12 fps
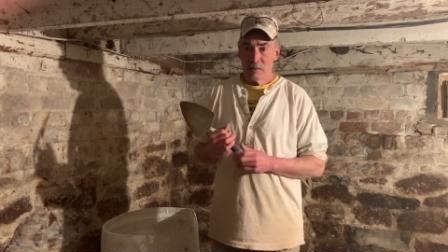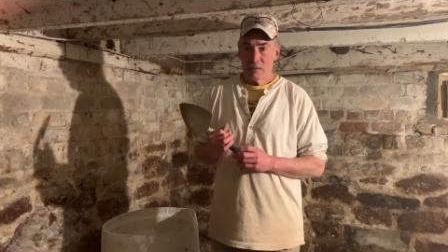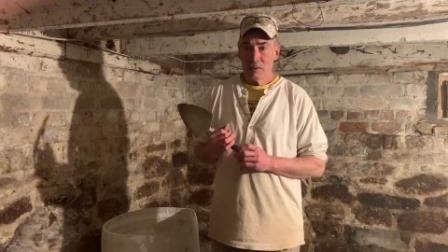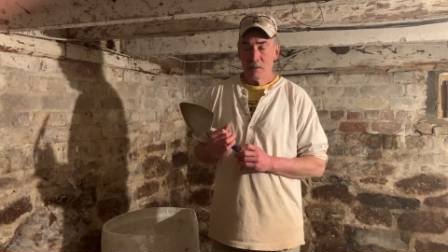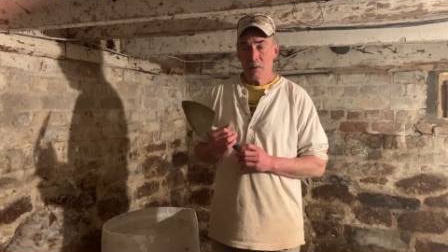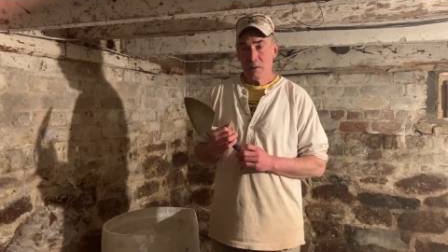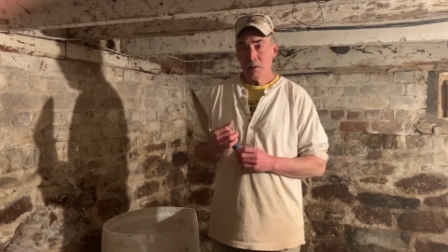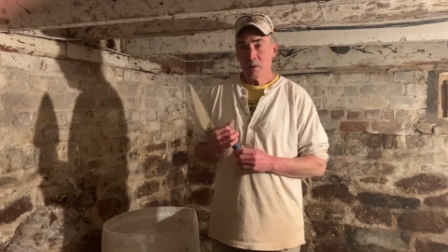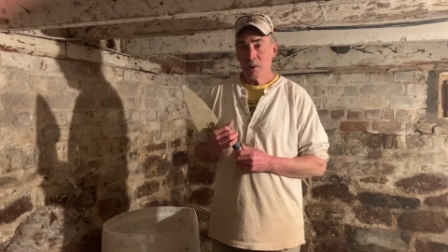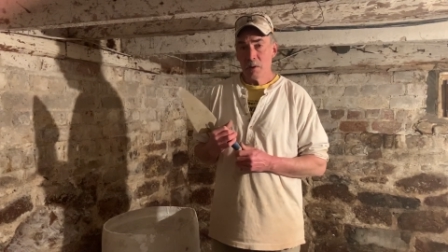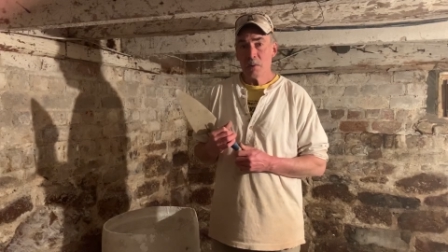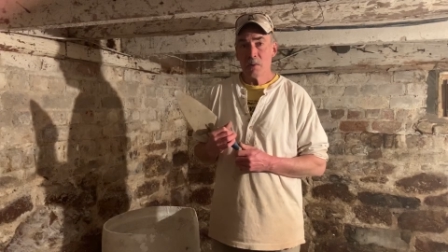they're
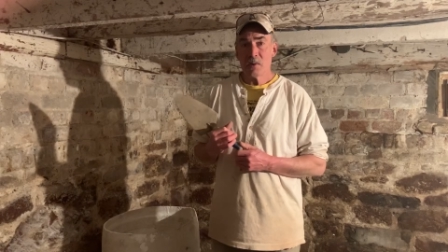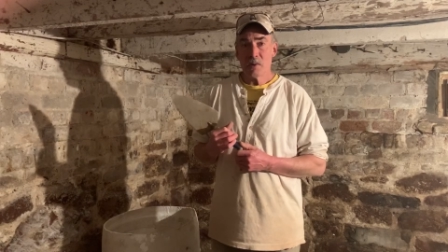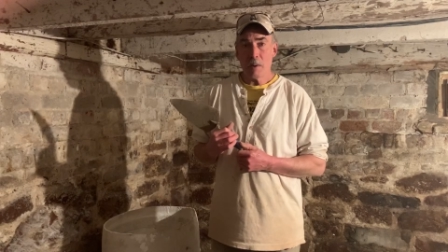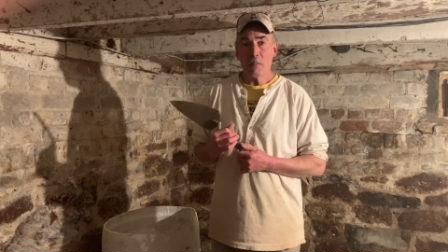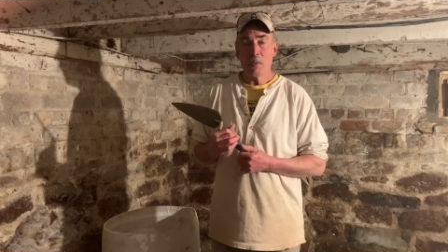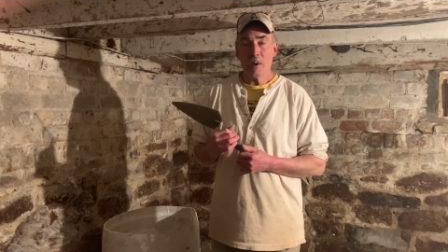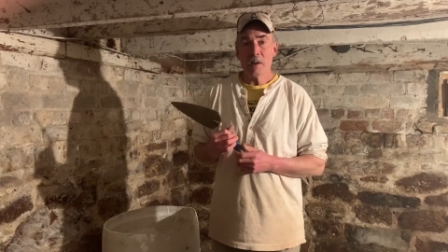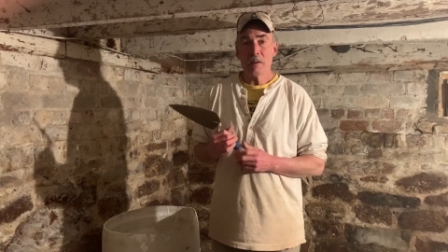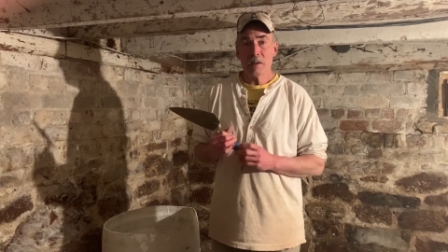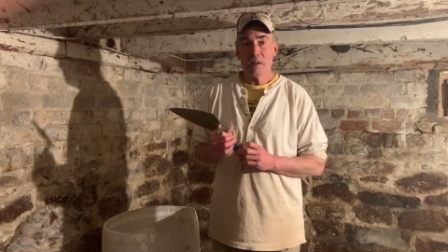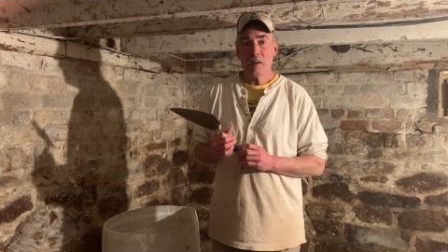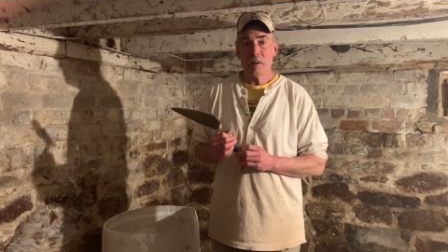used somewhat
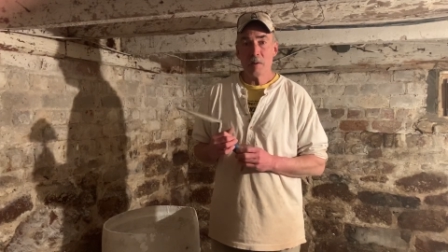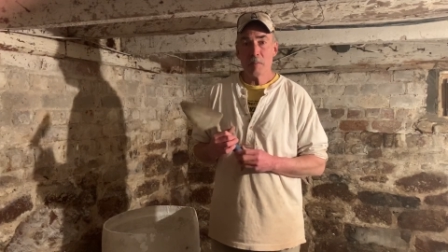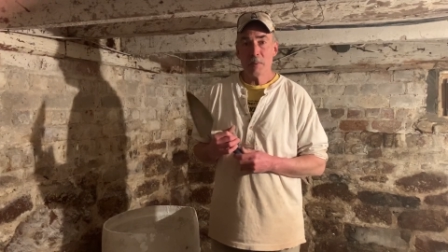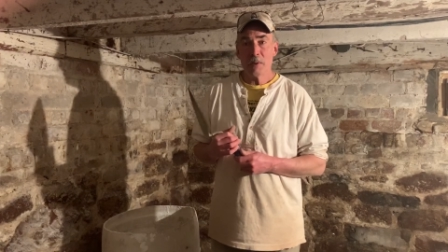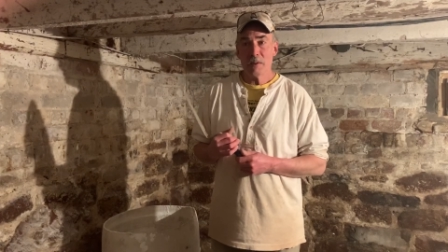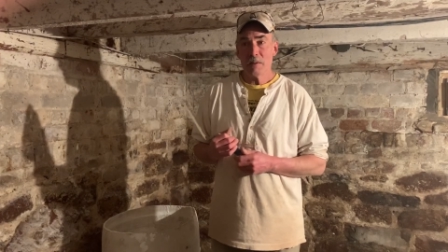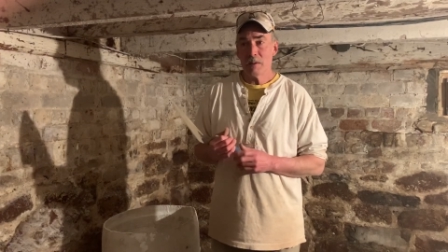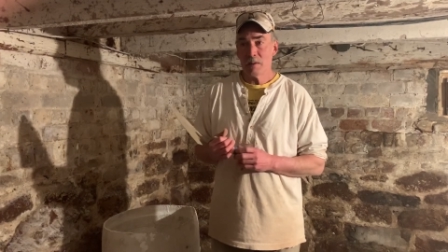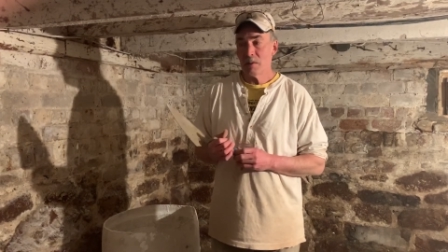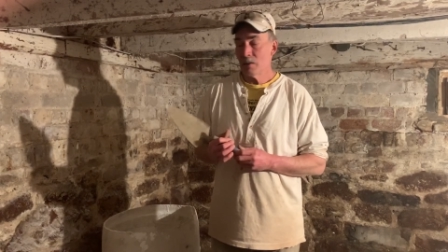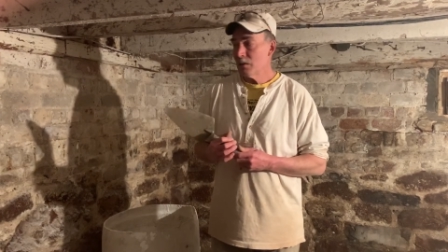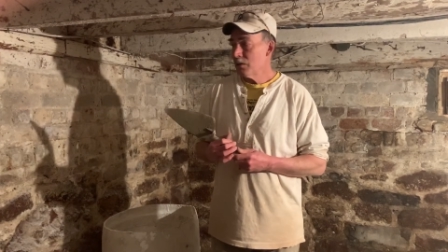here, but
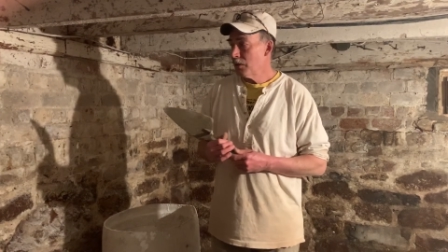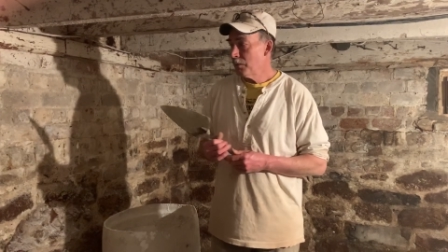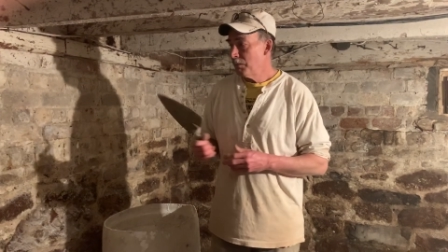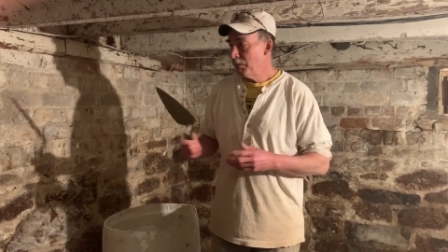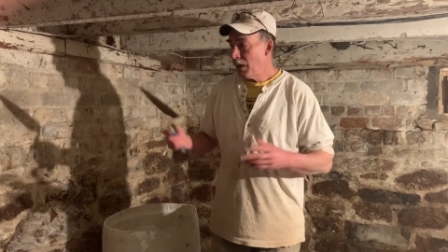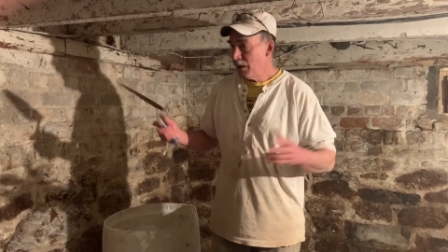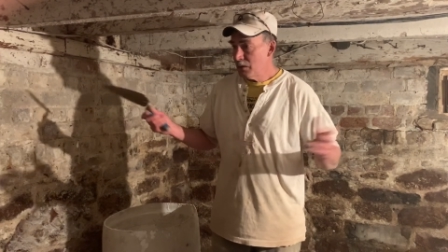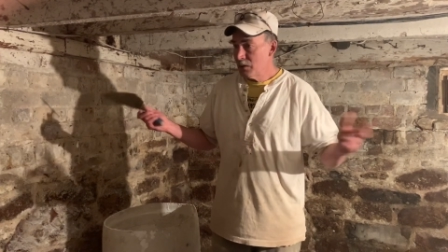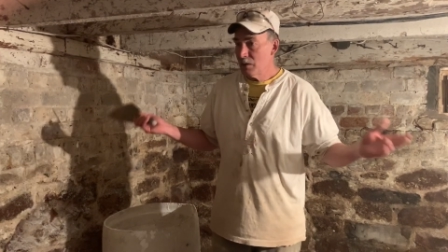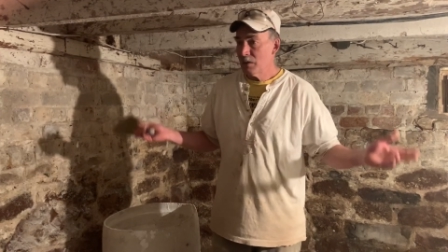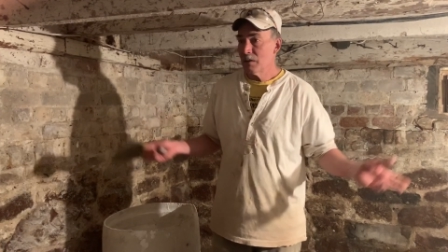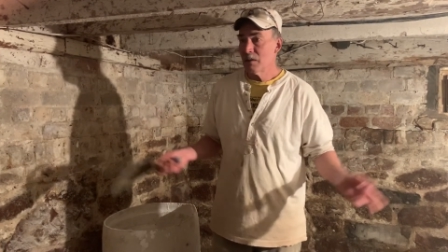this is the
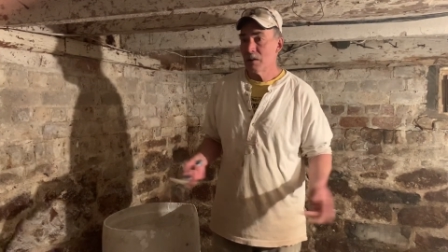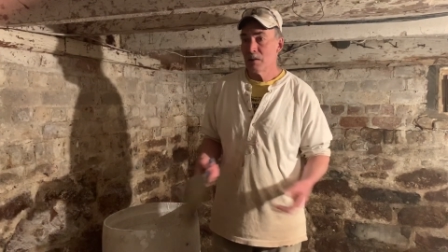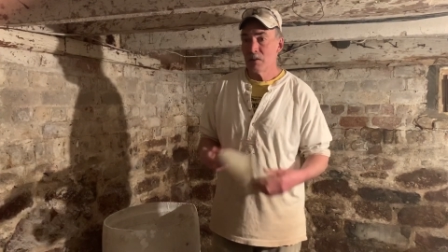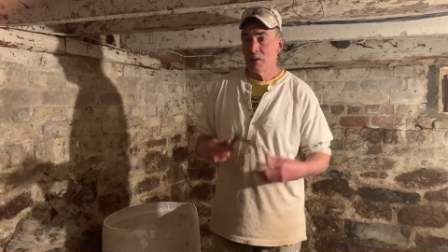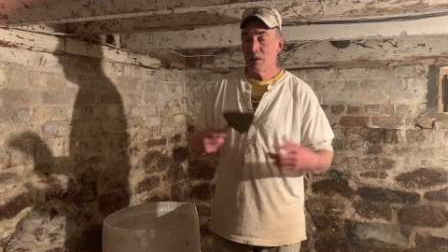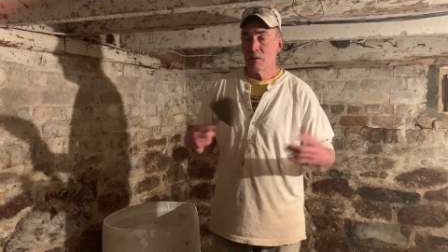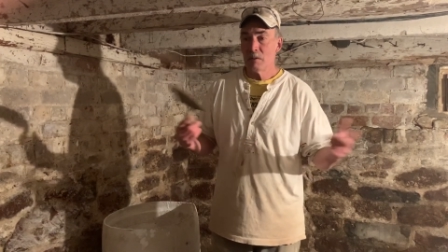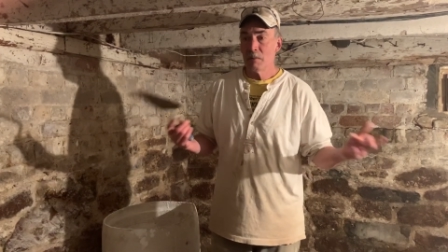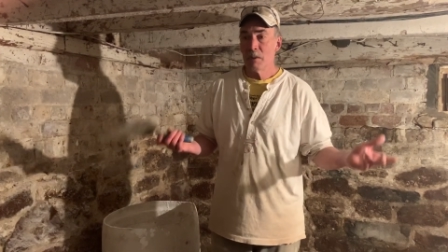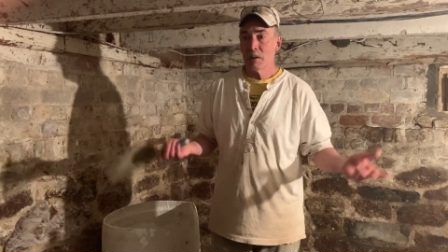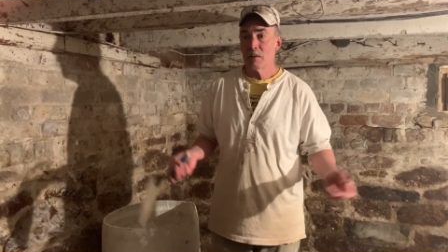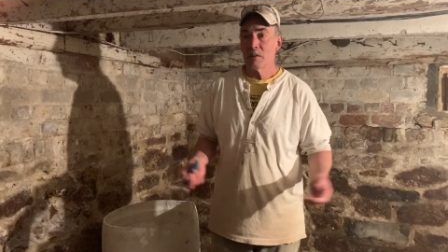basic general
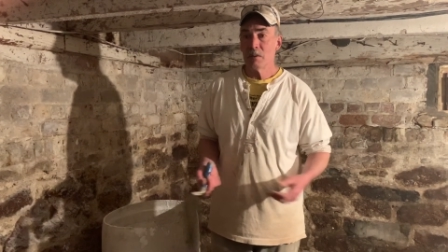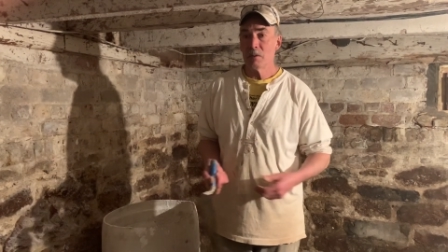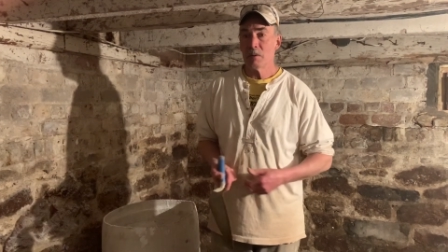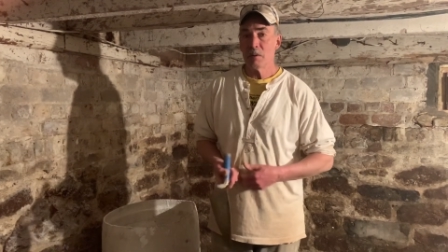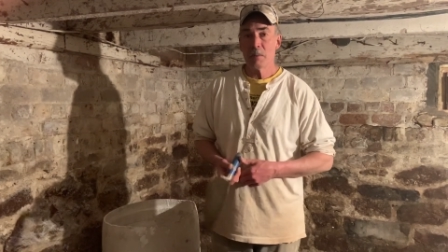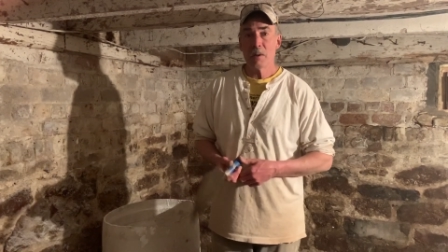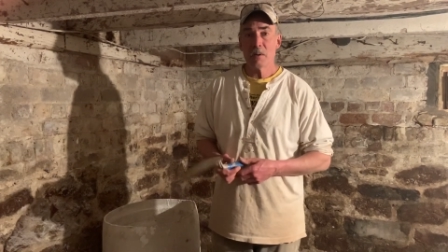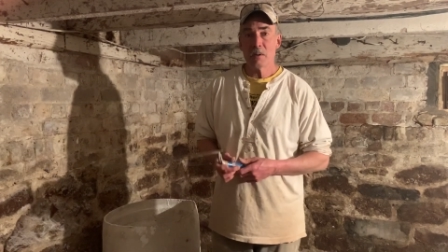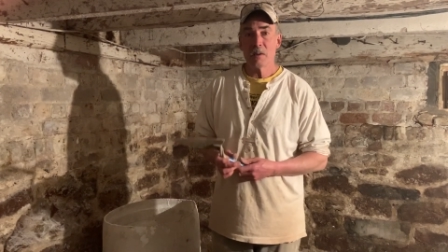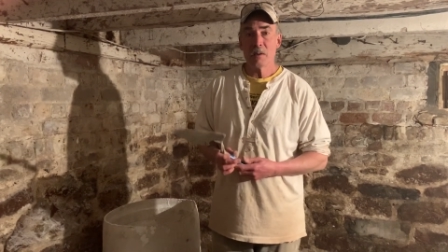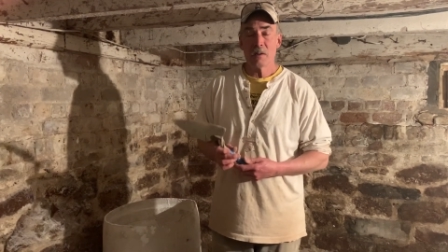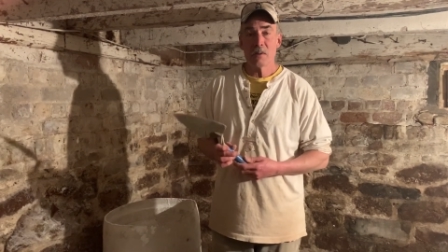mix in North
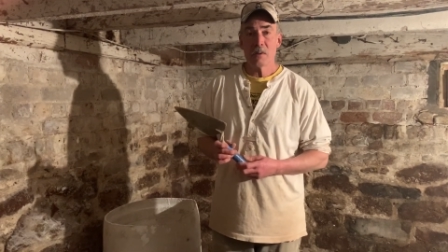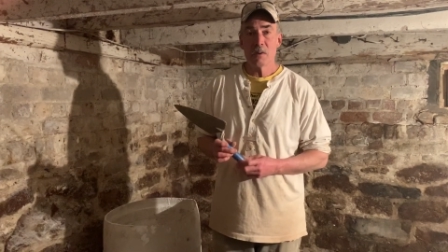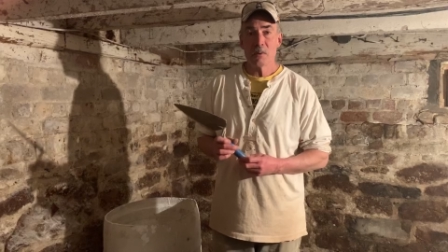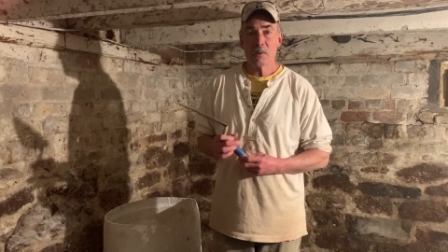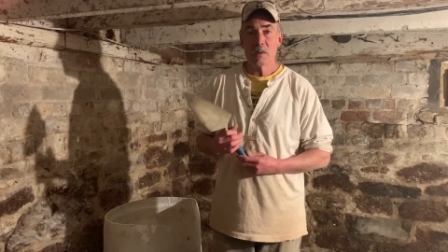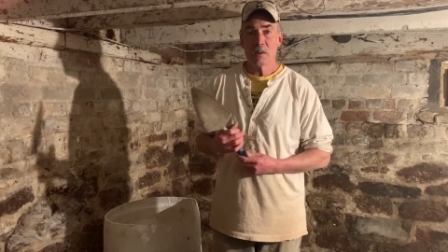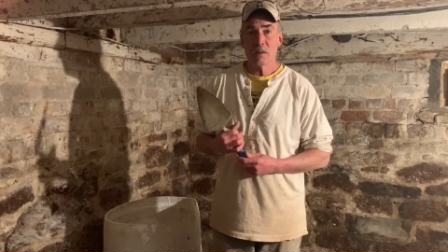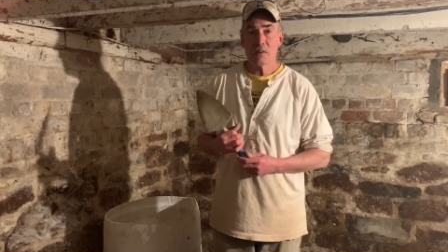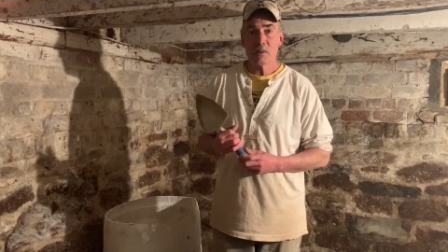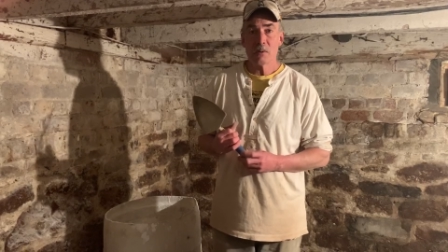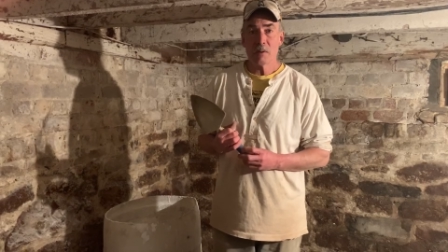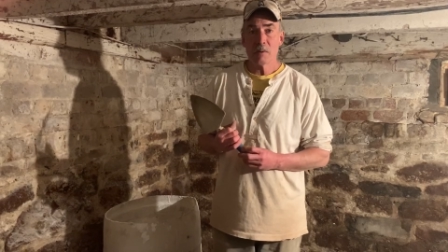America that it's used in
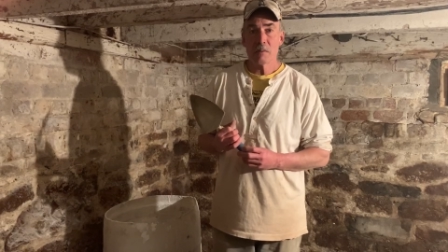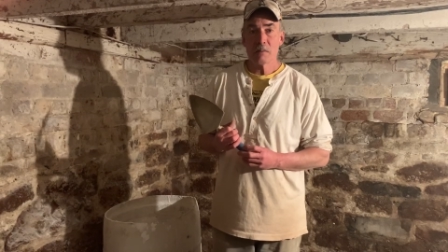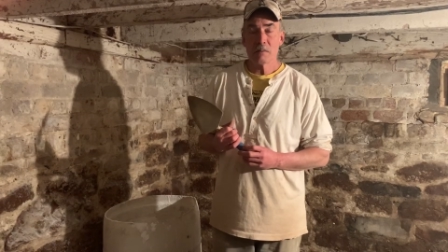historic